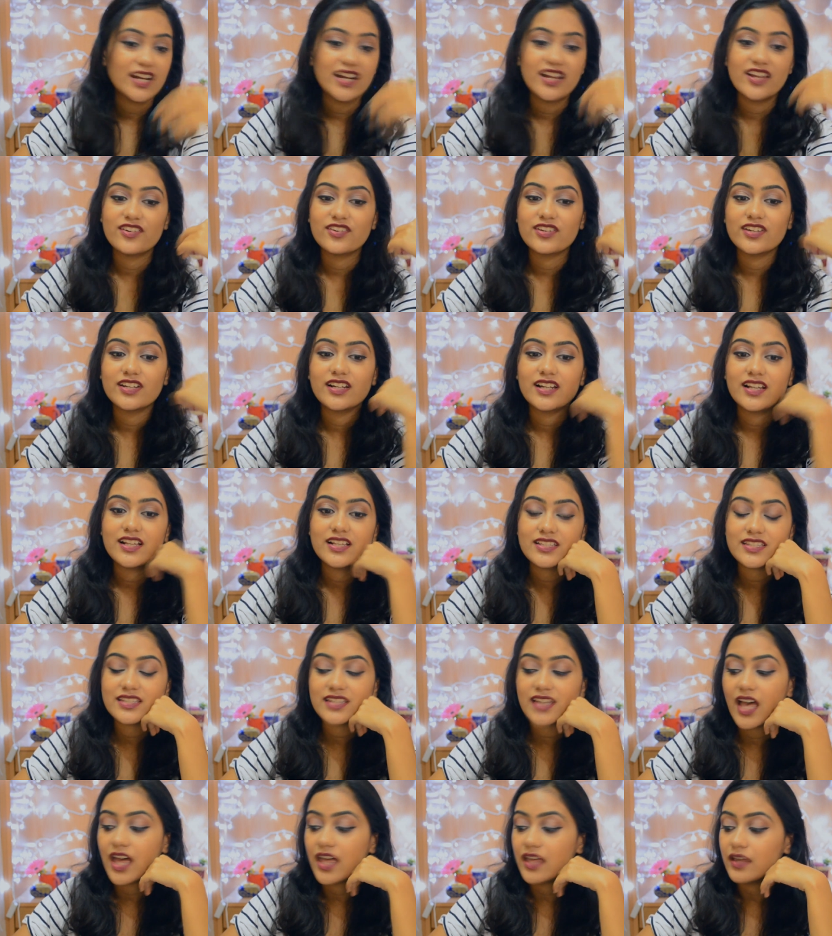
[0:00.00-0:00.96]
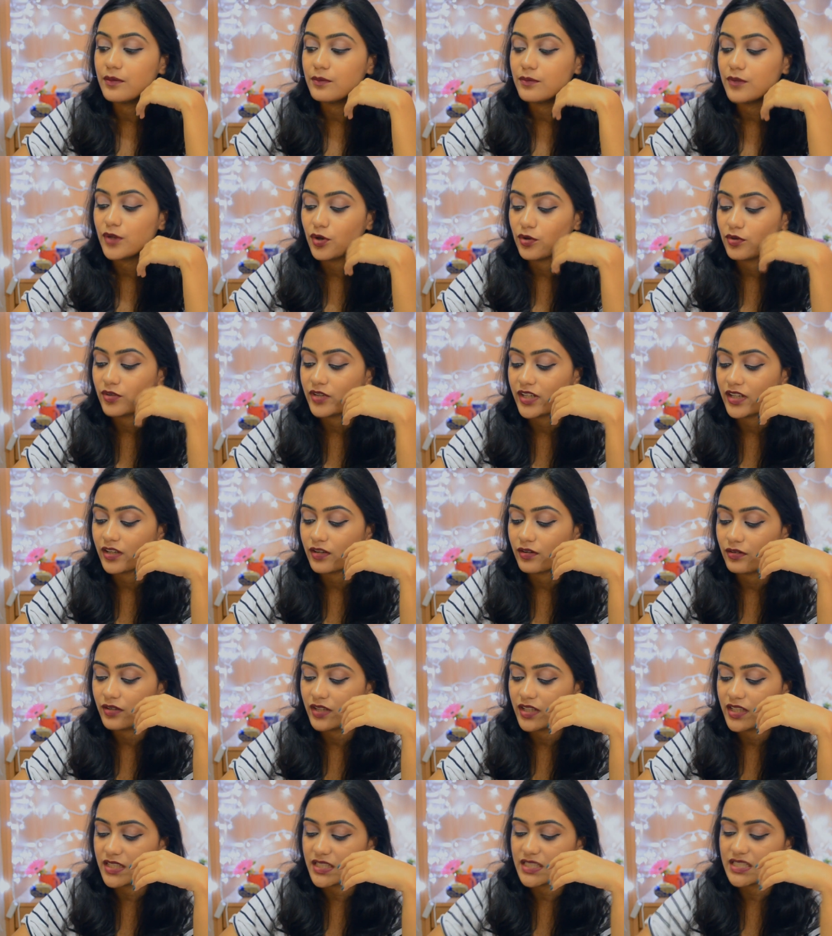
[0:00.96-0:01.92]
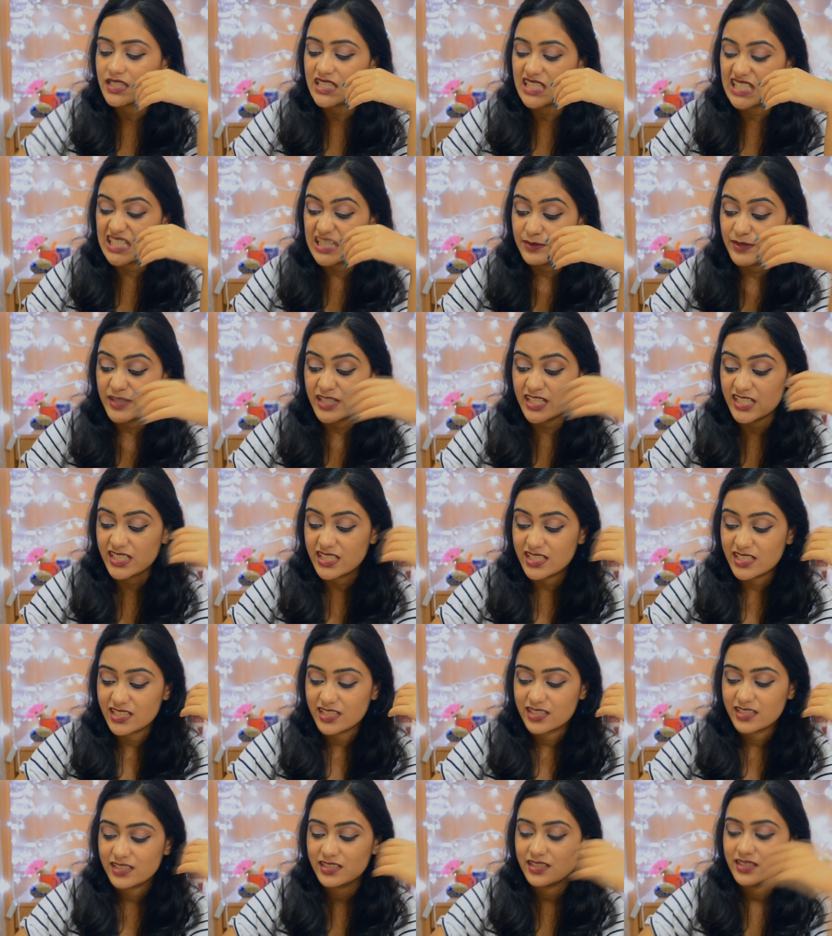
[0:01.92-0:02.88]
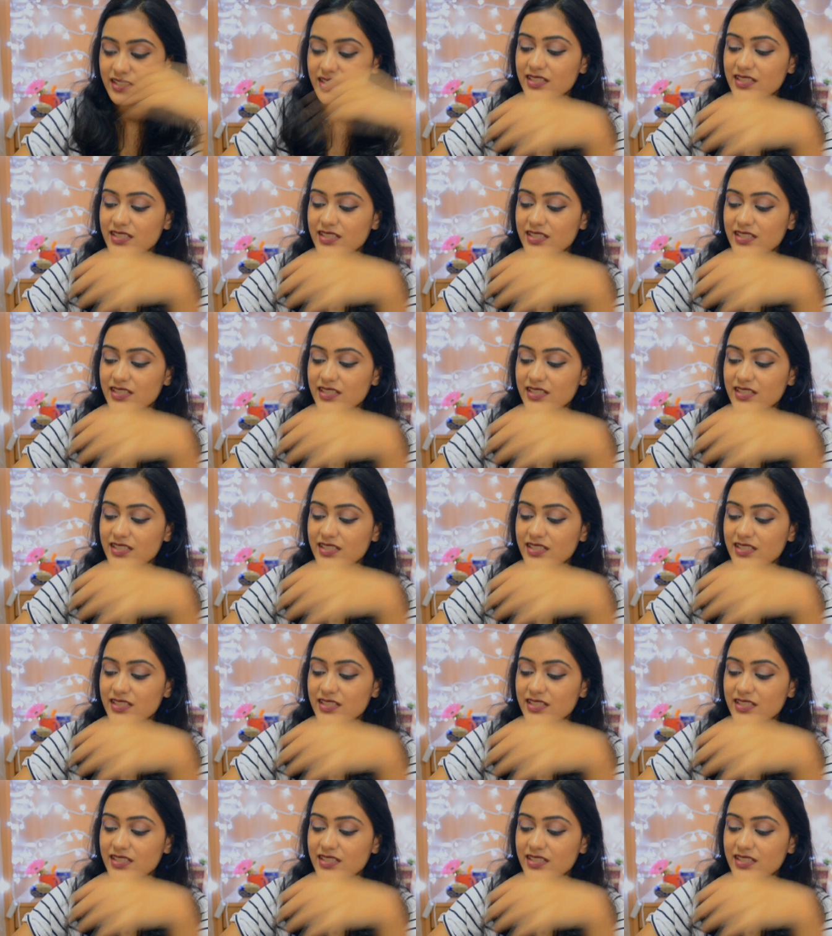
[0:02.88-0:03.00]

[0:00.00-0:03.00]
and I realized I am not recording. Damn it!